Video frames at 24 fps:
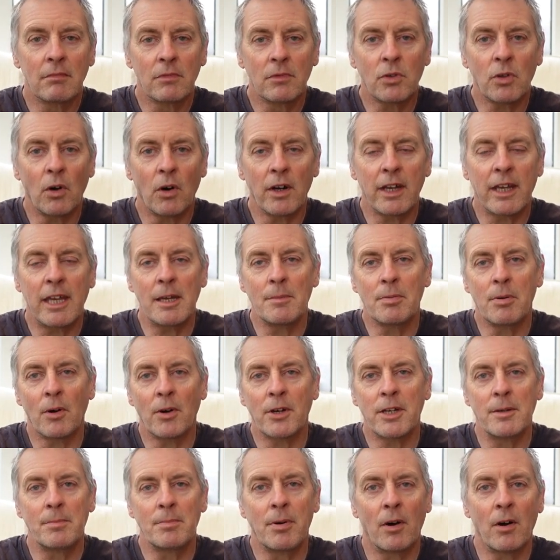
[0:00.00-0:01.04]
try and keep
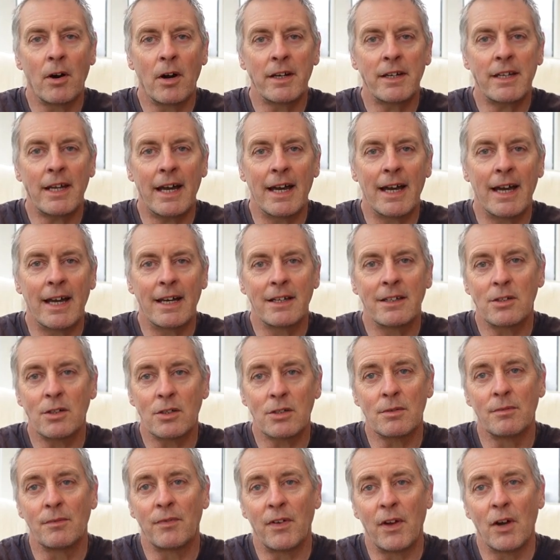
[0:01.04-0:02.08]
occupied and do
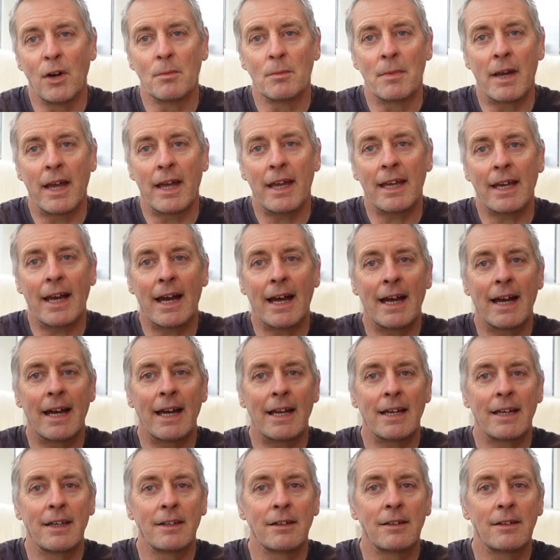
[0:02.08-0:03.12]
some filming
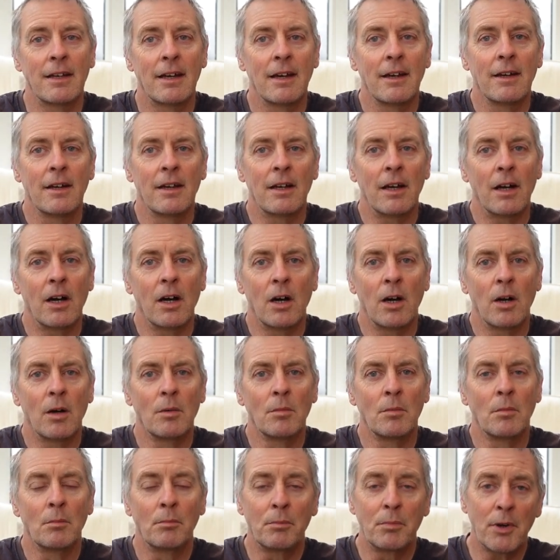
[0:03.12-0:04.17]
and
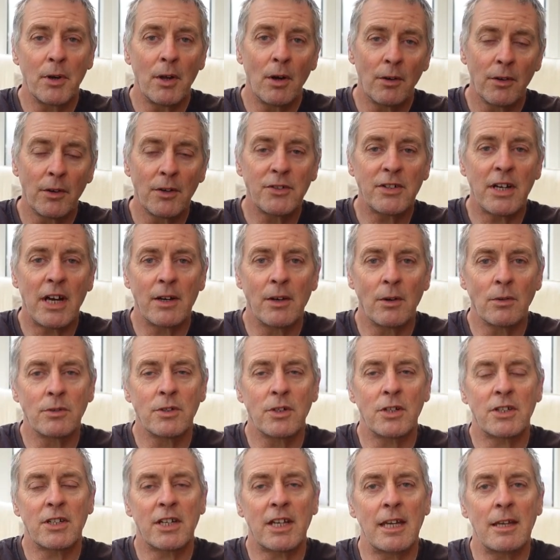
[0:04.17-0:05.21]
put it on the channel
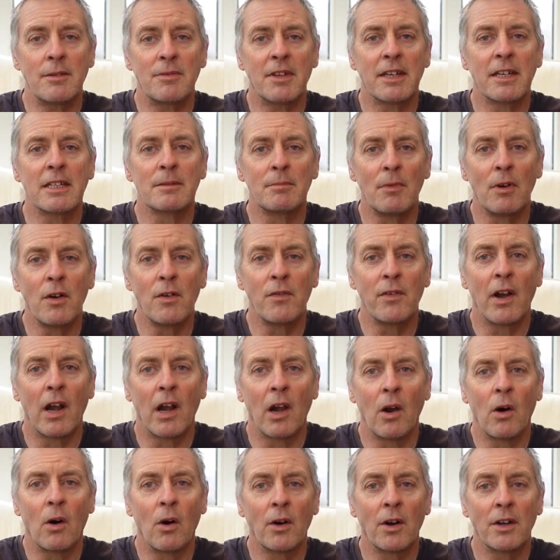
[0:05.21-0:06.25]
just to keep things moving
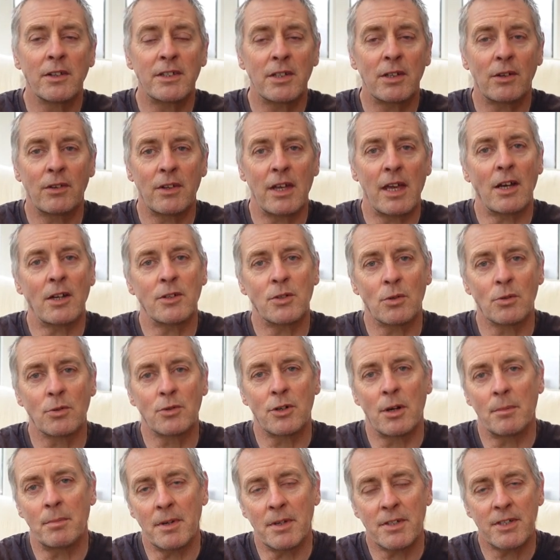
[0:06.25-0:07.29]
along until the actual
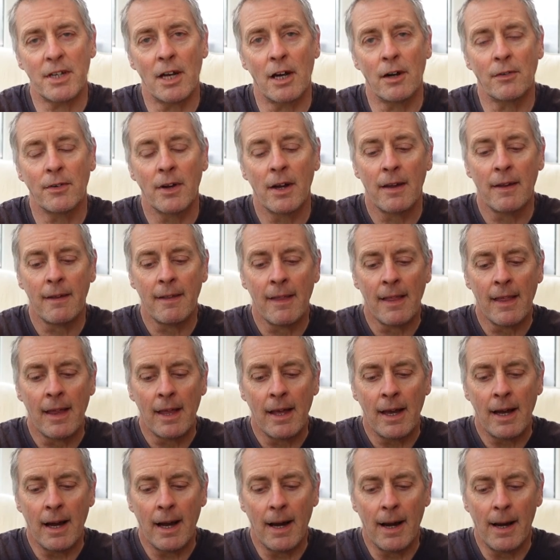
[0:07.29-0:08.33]
trip itself.
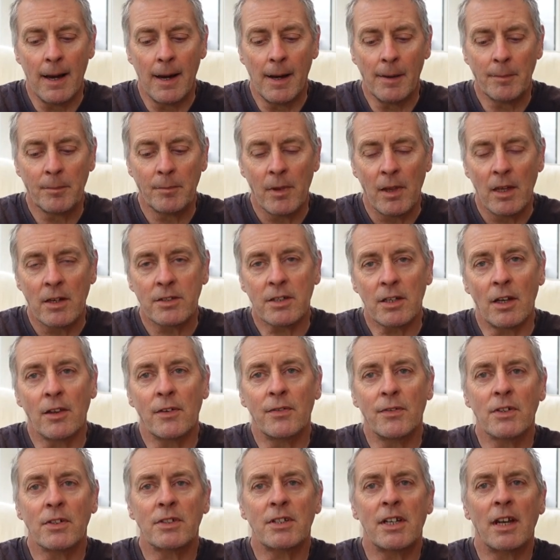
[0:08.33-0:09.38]
So the
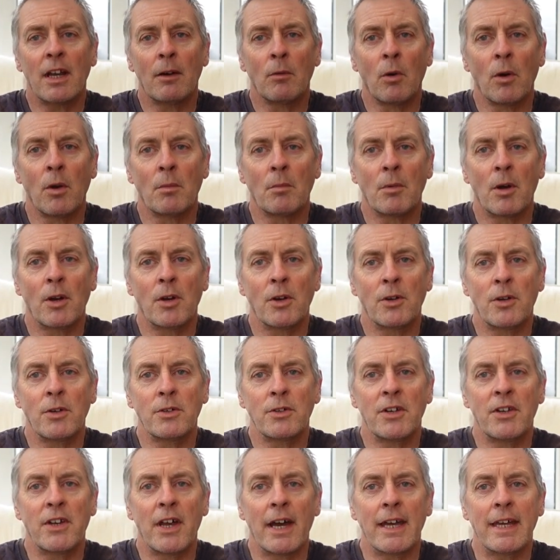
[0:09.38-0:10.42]
first one I'm going to do
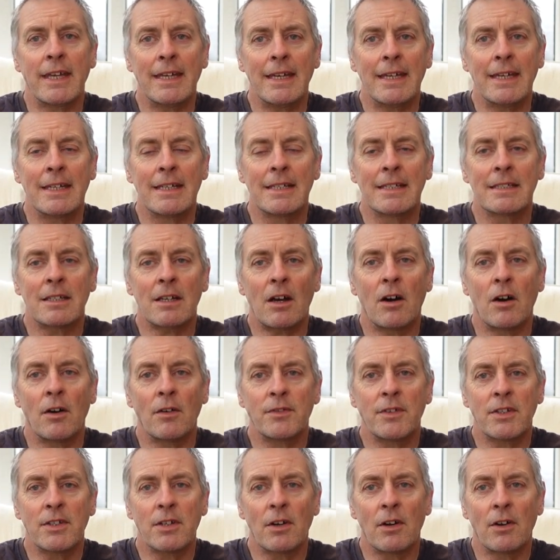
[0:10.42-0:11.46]
today is
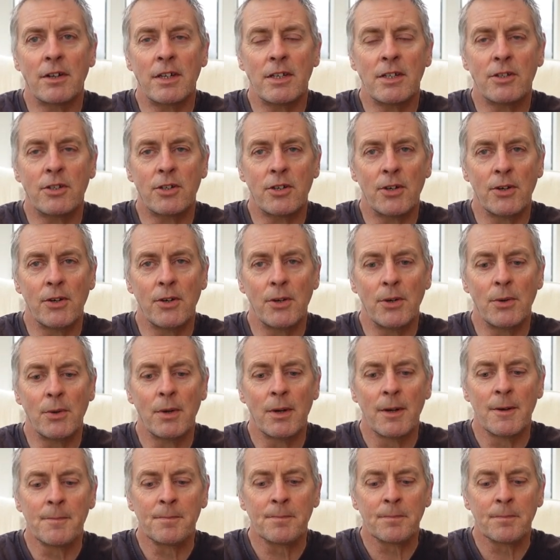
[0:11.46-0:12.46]
I've decided to